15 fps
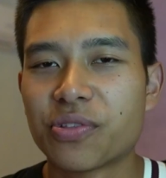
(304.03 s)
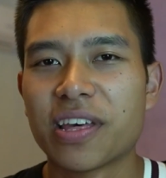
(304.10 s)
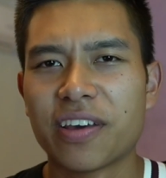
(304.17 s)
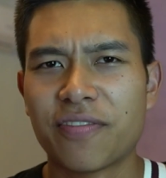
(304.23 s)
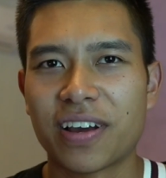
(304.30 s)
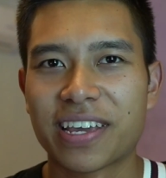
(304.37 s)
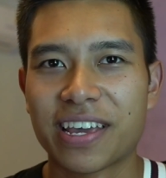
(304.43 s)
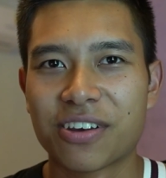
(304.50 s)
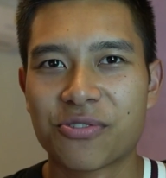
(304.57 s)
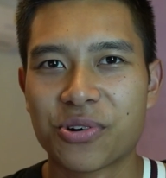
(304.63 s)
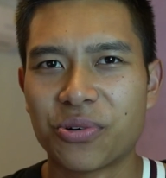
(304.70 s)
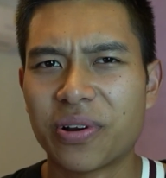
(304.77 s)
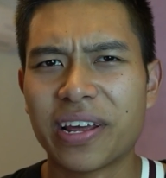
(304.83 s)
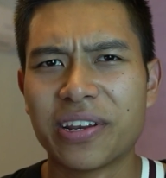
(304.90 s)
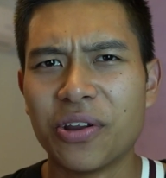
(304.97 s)
that if I get
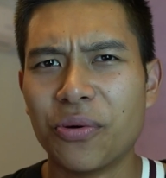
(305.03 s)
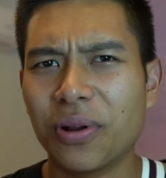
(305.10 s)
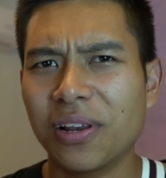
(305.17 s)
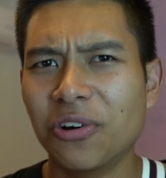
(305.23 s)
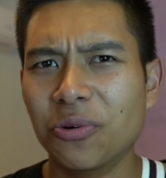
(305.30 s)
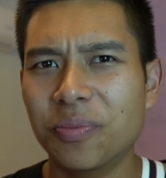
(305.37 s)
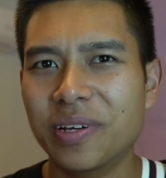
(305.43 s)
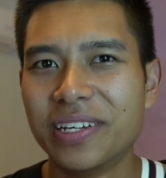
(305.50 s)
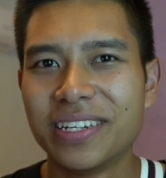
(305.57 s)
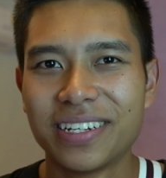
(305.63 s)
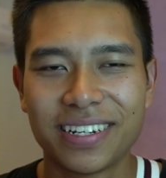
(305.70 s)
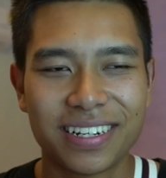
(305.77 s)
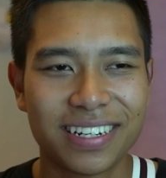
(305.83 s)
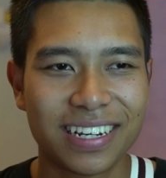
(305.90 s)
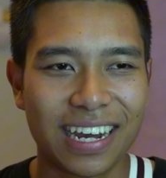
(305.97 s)
grilled, I know a little bit.